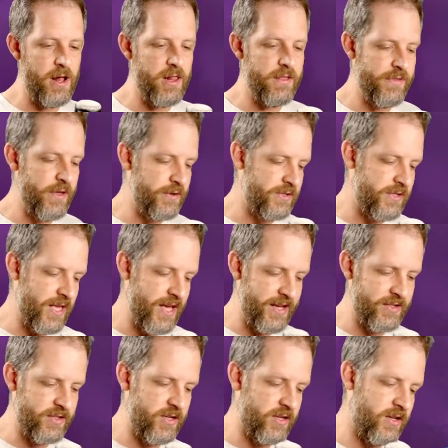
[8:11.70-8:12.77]
all of those
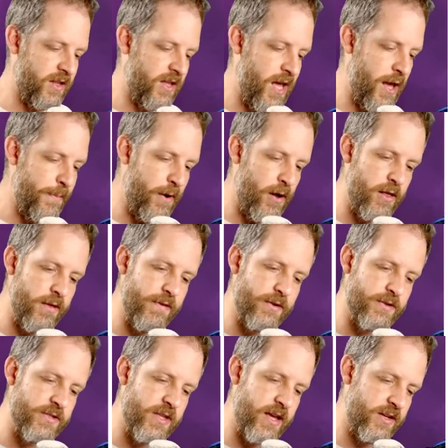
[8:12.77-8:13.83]
things keep all of
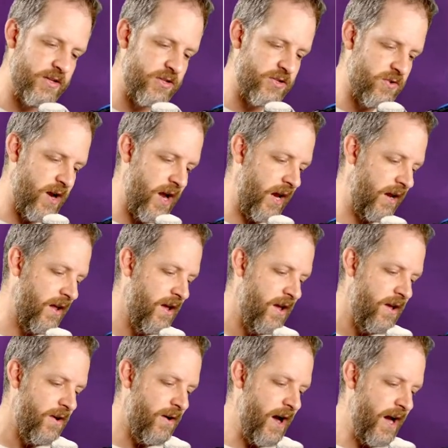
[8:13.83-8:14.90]
those things straight.
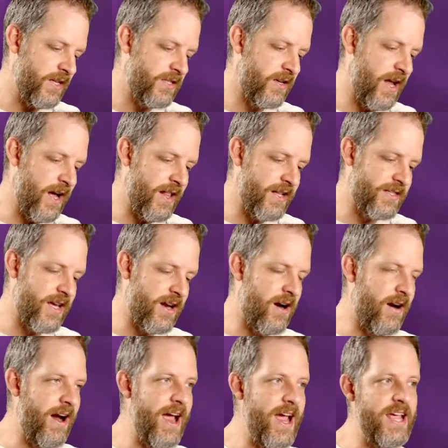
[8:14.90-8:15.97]
right? so now let's get
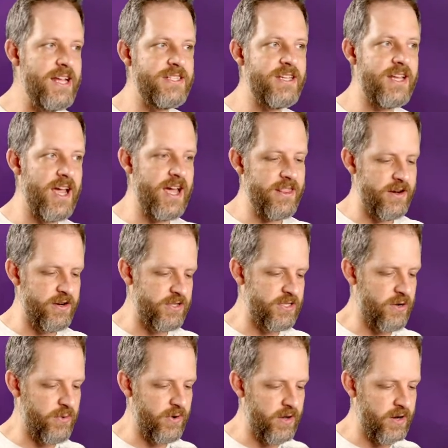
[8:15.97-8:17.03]
our A's together.
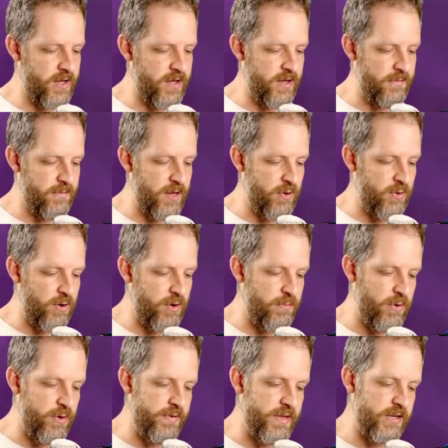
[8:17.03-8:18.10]
So we're going to, in order to
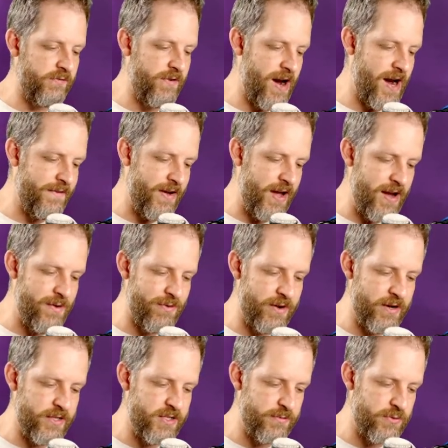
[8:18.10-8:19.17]
move this 5A, we're
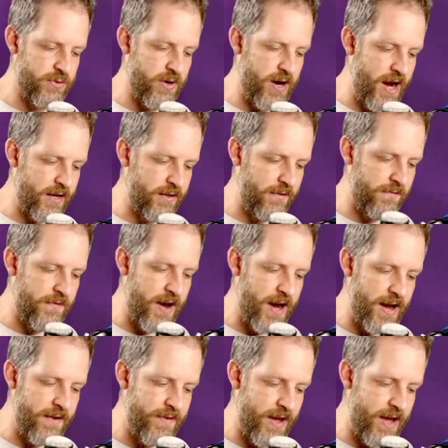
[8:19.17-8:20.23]
going to subtract the
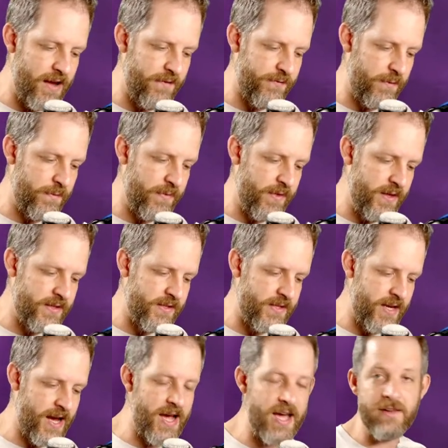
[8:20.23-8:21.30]
5A from this
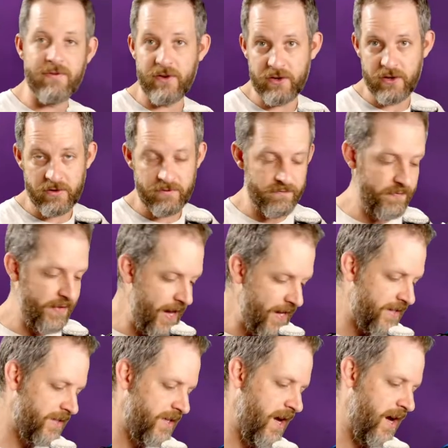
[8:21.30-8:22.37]
side. If we do it from
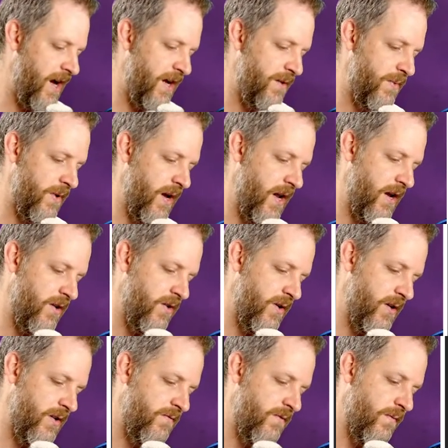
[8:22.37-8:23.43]
that side, we got to do
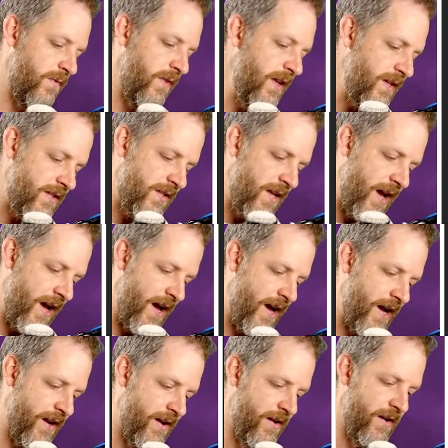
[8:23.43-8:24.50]
it from this
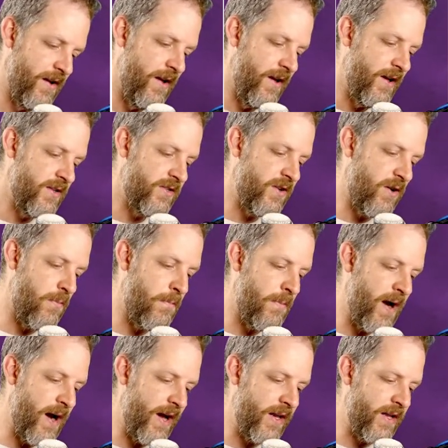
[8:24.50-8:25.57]
side. So
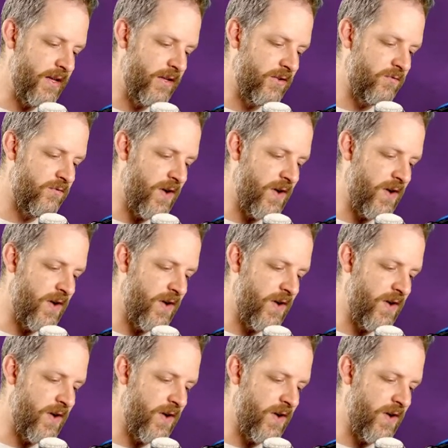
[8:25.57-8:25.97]
minus